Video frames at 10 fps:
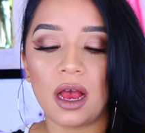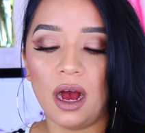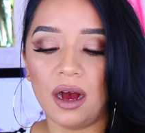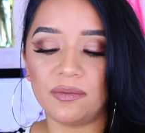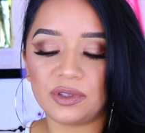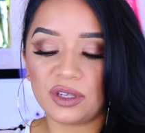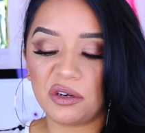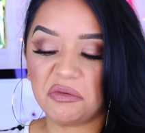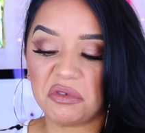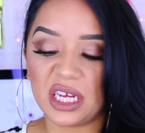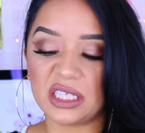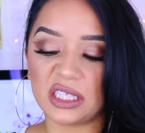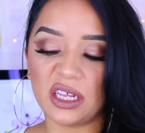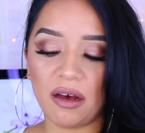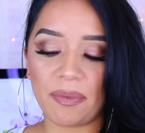Um, so
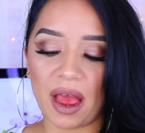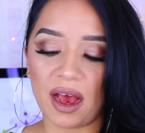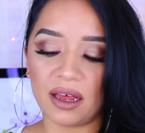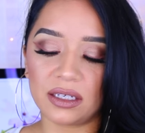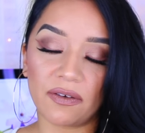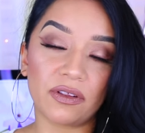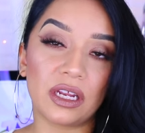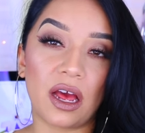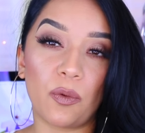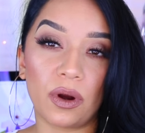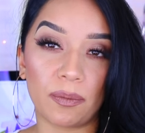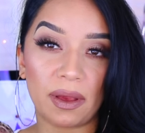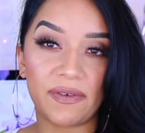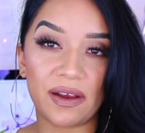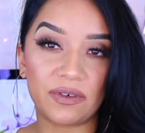it's not bad. Definitely not one of
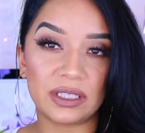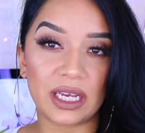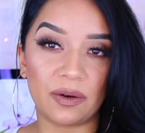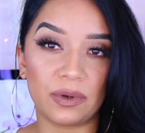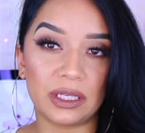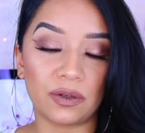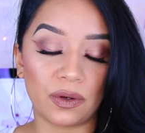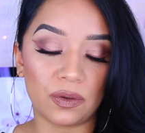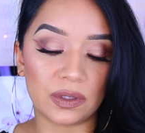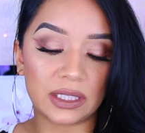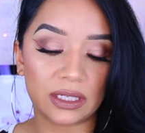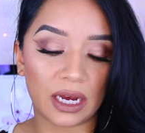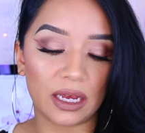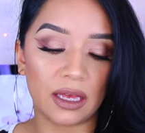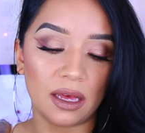my favorites. I really don't use this
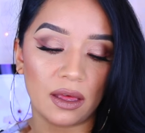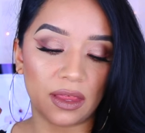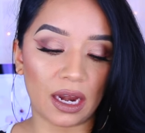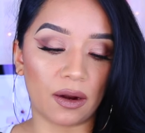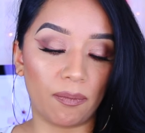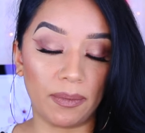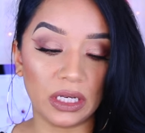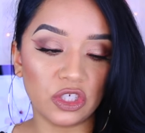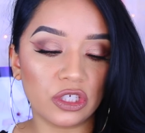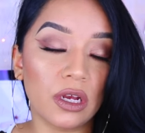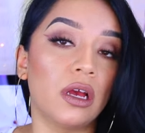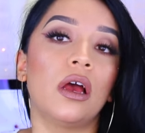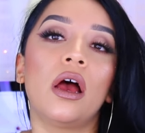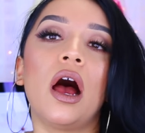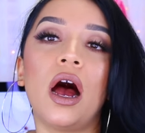guy that much.
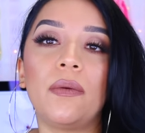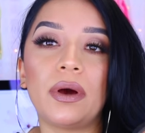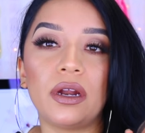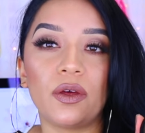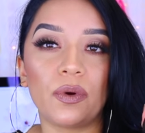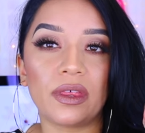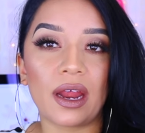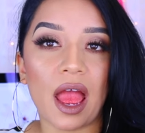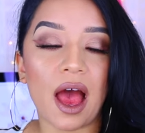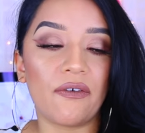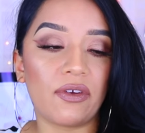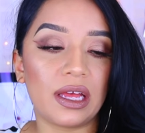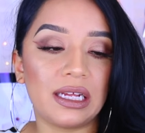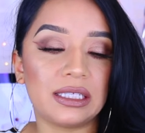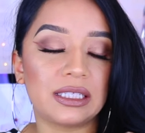Um, another one that I have
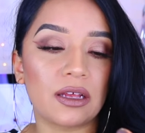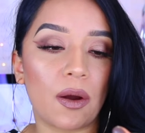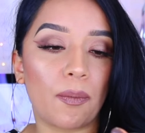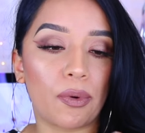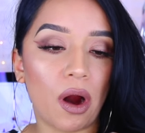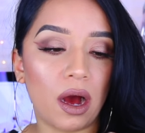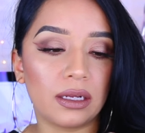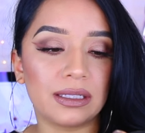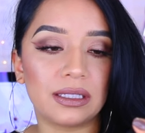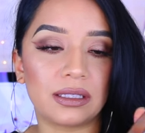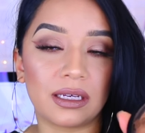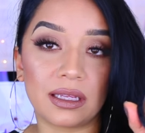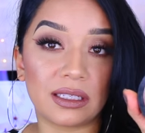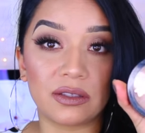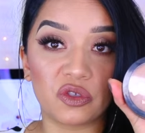is Bronze,
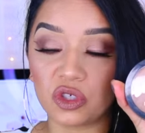and that's